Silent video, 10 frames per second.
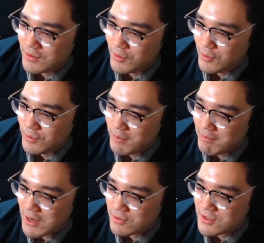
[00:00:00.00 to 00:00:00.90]
the the
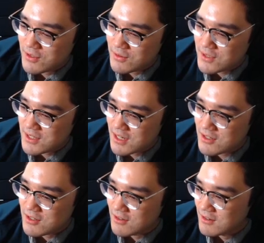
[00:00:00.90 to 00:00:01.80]
mouse? What's
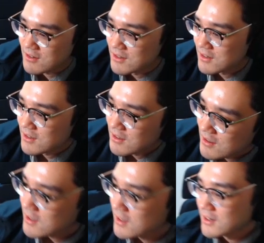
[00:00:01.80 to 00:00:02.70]
next here?
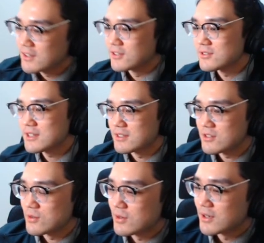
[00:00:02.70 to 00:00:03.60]
You'll see in the
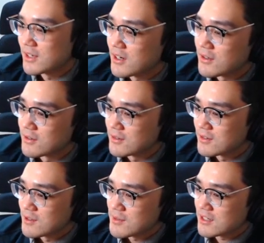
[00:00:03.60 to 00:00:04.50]
story. Oh,
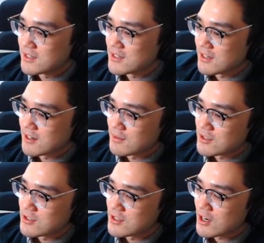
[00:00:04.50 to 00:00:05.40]
Nobunaga doesn't care
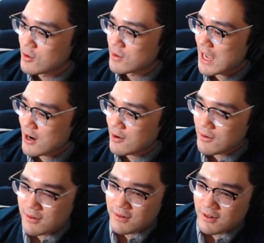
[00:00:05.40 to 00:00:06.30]
about tradition. Oh, cow?
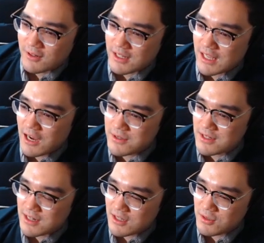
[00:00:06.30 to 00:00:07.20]
Okay, cow is
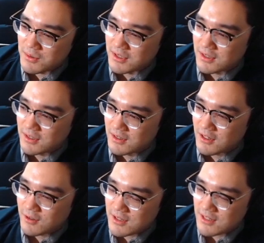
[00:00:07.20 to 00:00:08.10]
the next one.
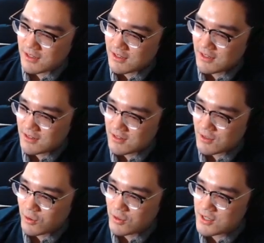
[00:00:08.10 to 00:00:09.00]
Oh, I see.
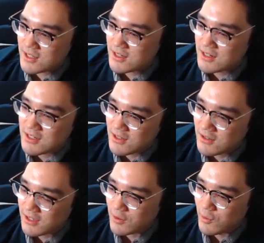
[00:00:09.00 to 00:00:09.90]
So horse isn't
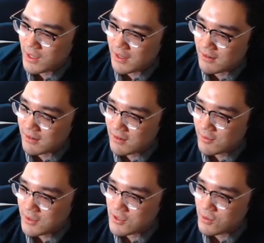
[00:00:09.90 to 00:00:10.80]
until like when?
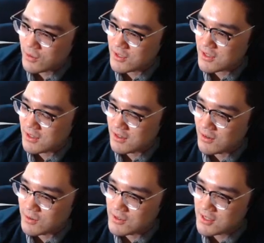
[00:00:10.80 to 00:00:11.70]
When is horse then?
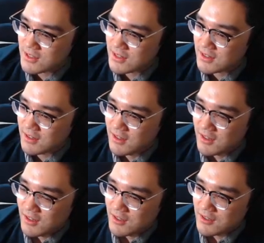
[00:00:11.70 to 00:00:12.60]
Horse is like
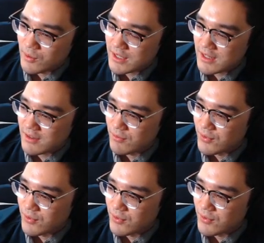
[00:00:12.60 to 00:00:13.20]
20,